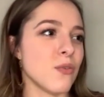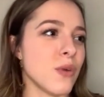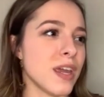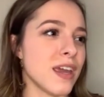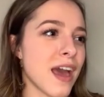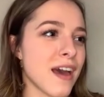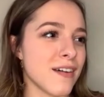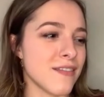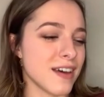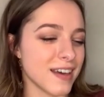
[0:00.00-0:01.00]
we
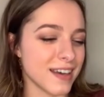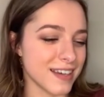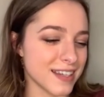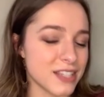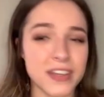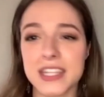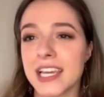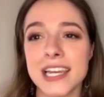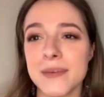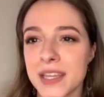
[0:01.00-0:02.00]
have uh, Sveti
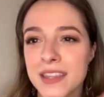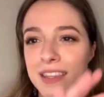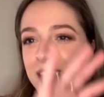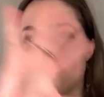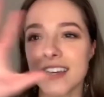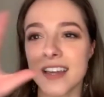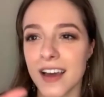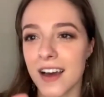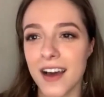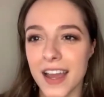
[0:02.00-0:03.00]
Kliment, the
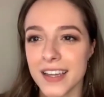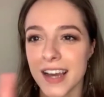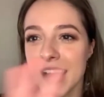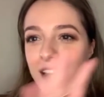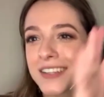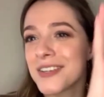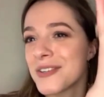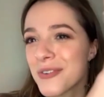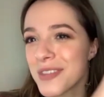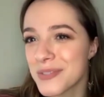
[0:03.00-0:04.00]
uh, icon, you
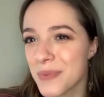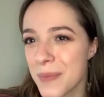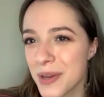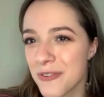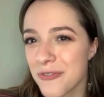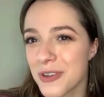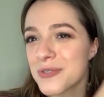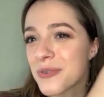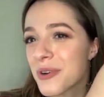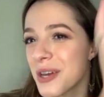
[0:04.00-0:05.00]
know, that's right by the front
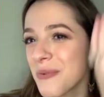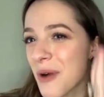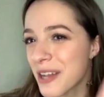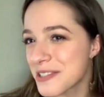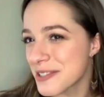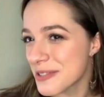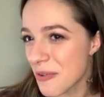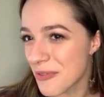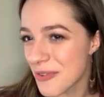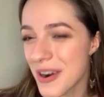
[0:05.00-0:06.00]
door that watches
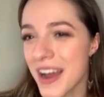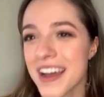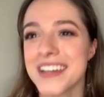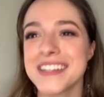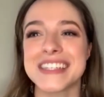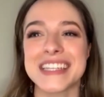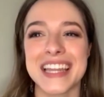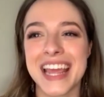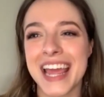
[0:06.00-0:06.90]
over us, and